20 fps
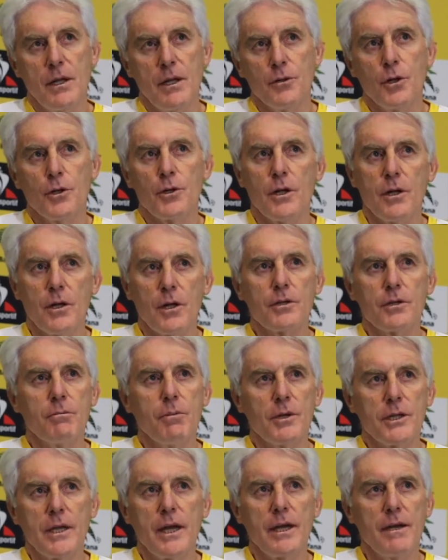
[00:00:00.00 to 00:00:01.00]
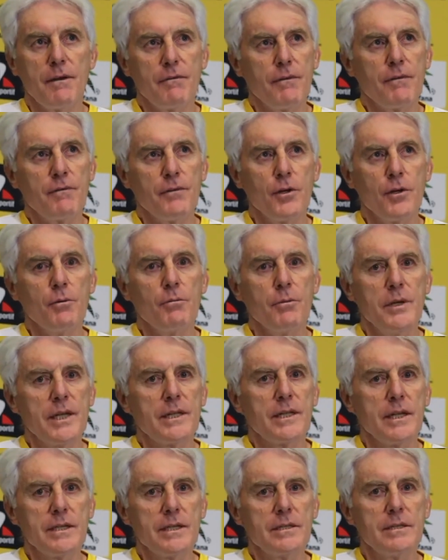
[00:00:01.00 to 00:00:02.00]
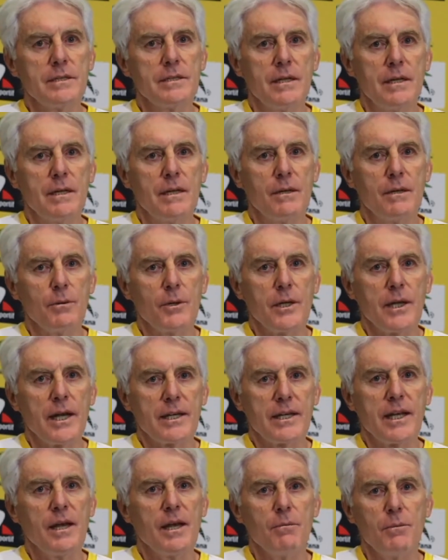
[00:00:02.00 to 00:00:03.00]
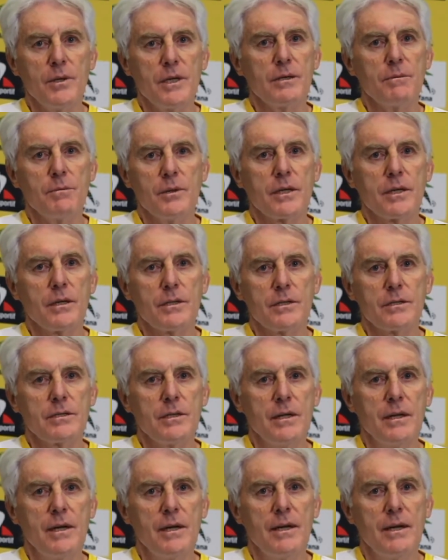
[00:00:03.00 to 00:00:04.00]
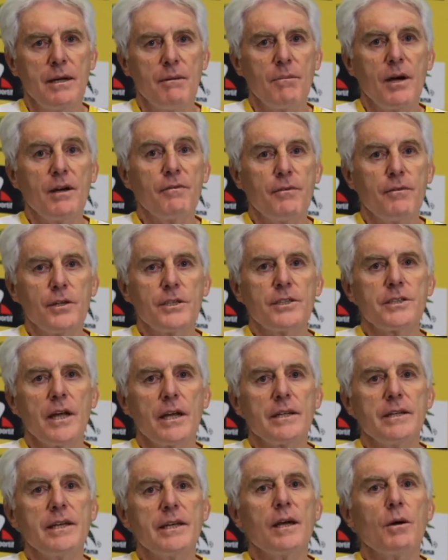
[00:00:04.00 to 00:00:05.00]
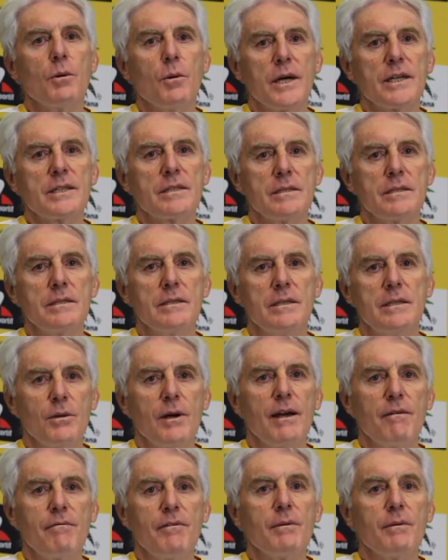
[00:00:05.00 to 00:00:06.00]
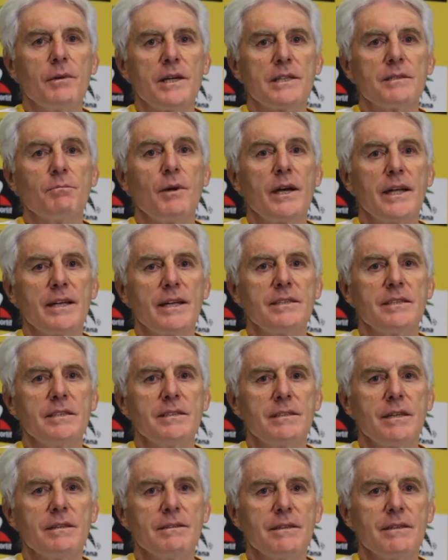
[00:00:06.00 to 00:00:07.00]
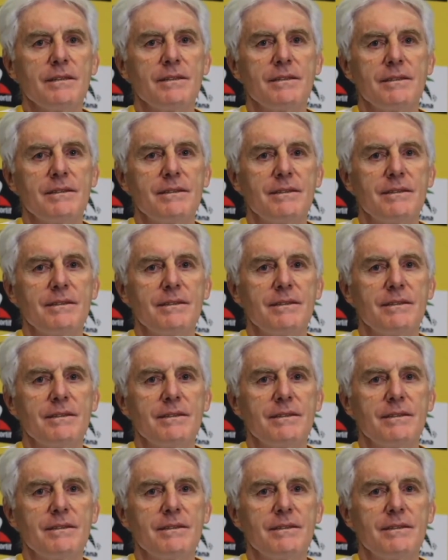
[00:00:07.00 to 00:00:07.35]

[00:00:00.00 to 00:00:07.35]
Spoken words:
Not a lot, but I have a few meetings when I came here, because my first idea was to have him as my assistant.